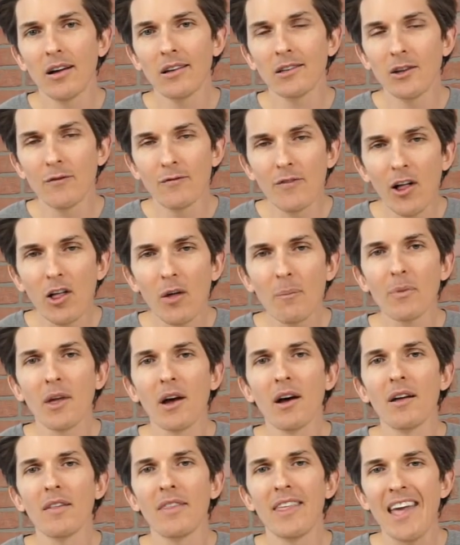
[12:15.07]
develop
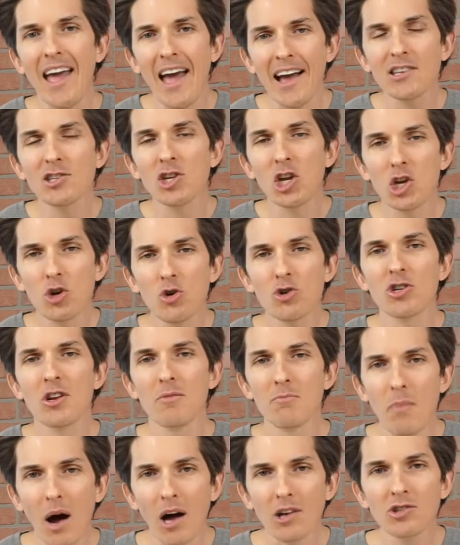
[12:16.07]
the
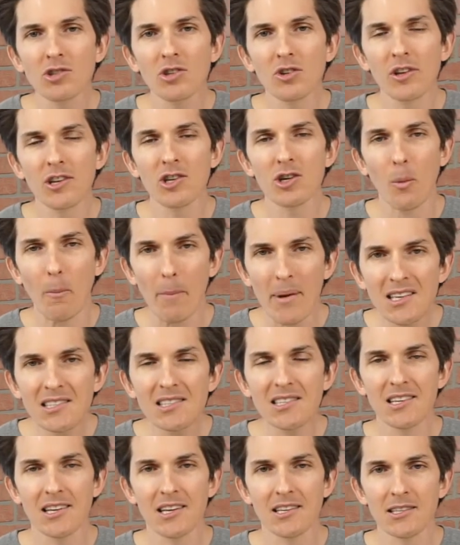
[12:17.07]
execution muscle in your
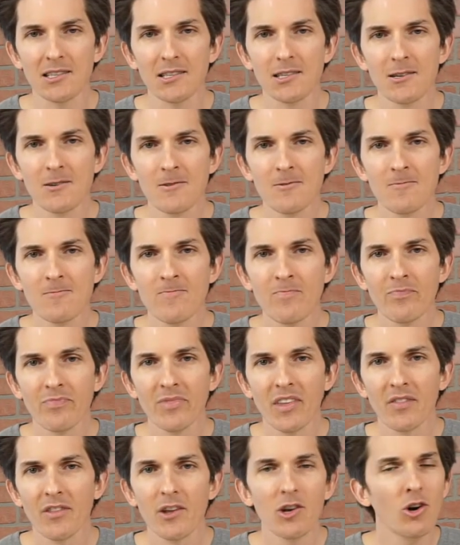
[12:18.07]
business,
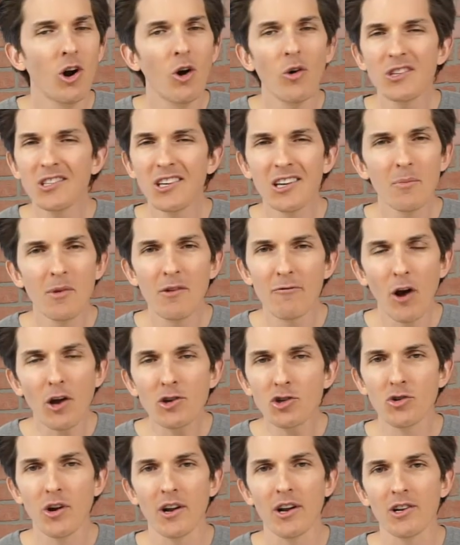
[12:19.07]
then you're always going to be
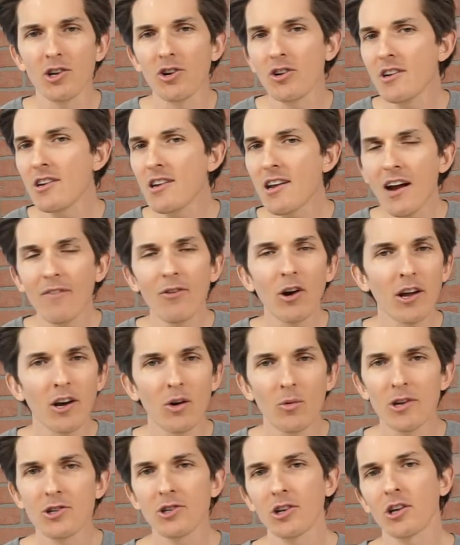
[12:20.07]
frustrated. You're never going
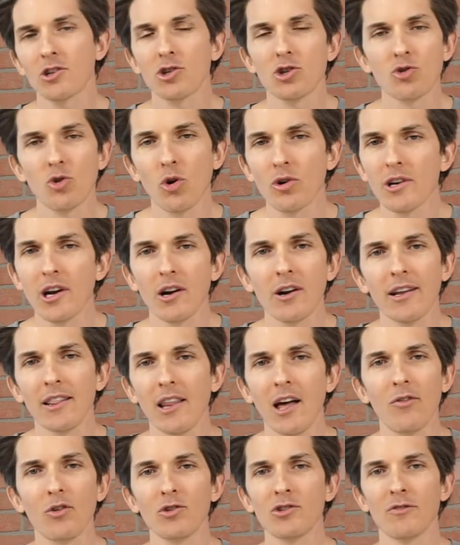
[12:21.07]
to reach extraordinary
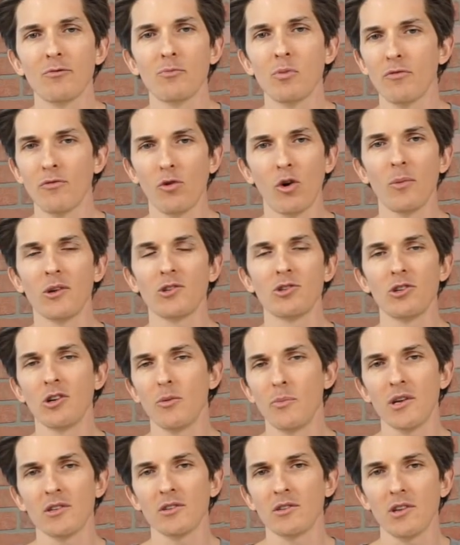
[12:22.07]
levels of performance in your
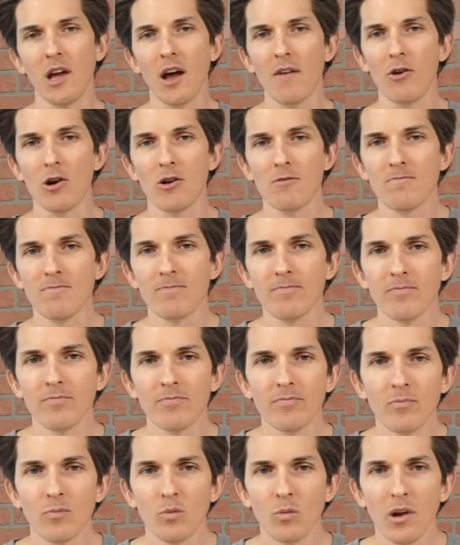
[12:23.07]
business, ever.
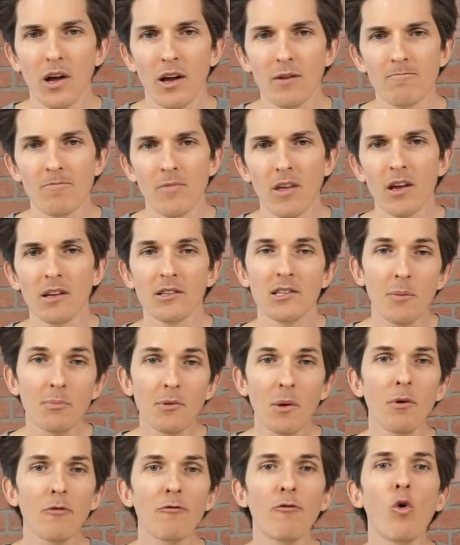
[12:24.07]
Okay. Tip
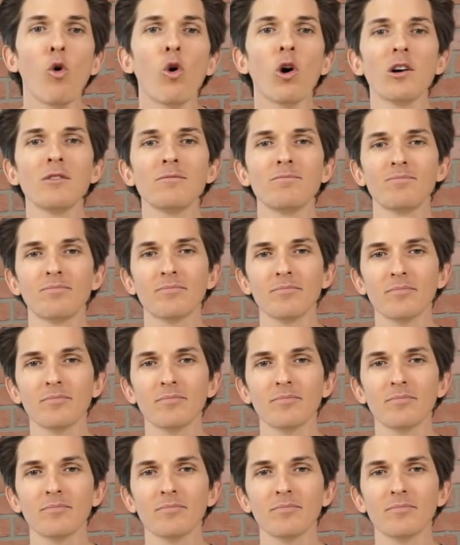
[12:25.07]
number 4,